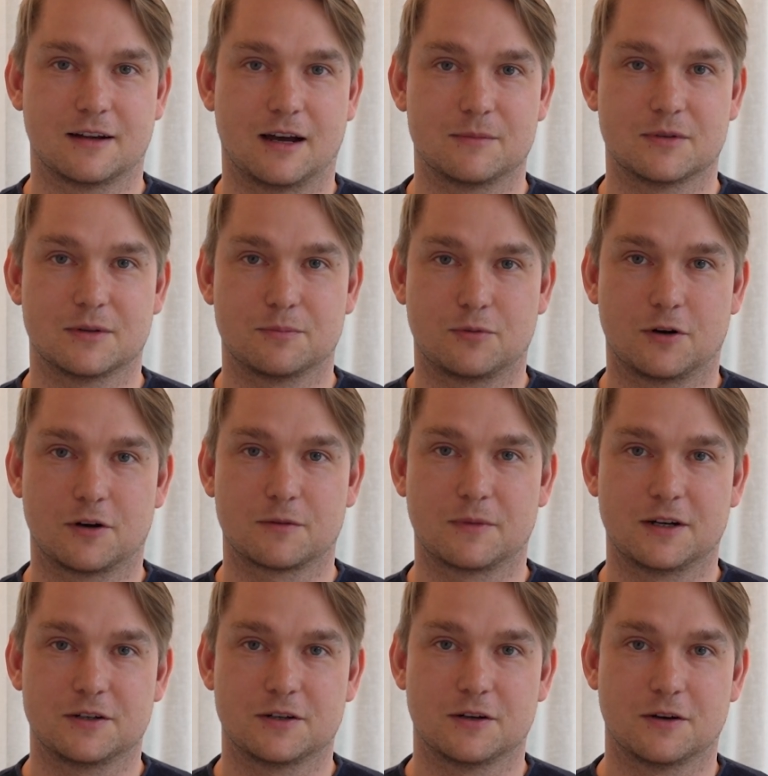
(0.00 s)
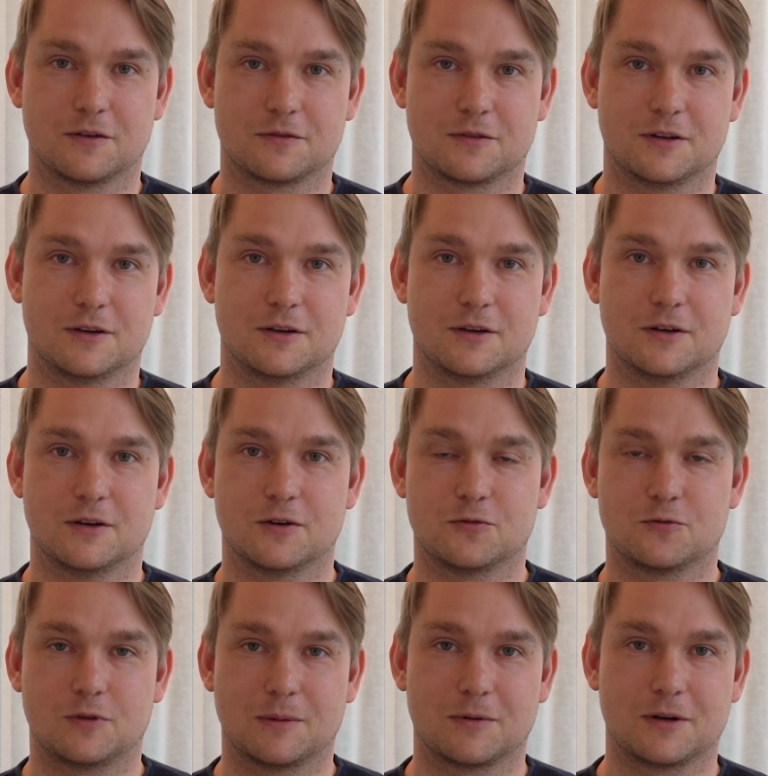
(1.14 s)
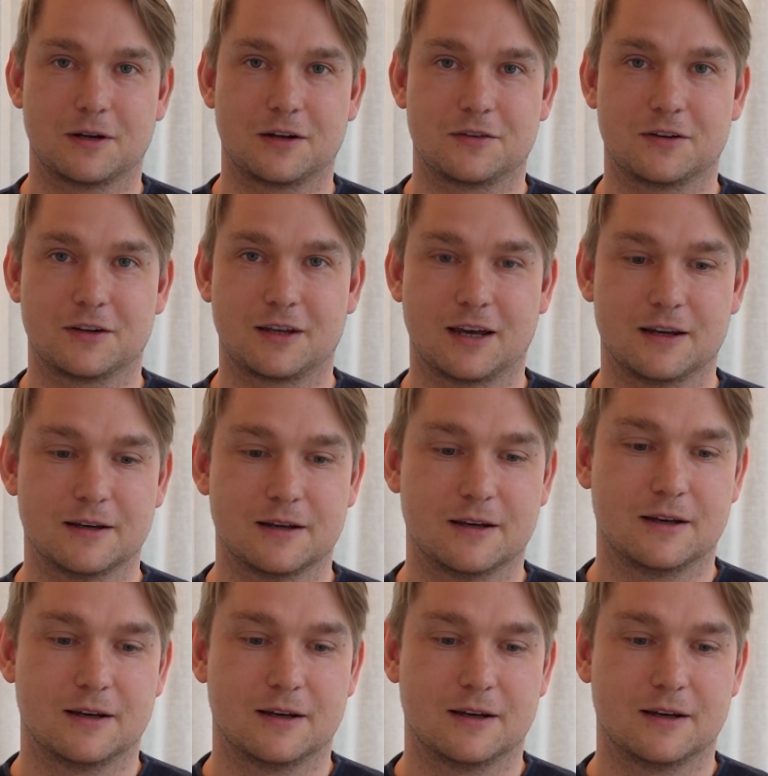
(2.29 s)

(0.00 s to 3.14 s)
I'm the product manager of the Treble SDK.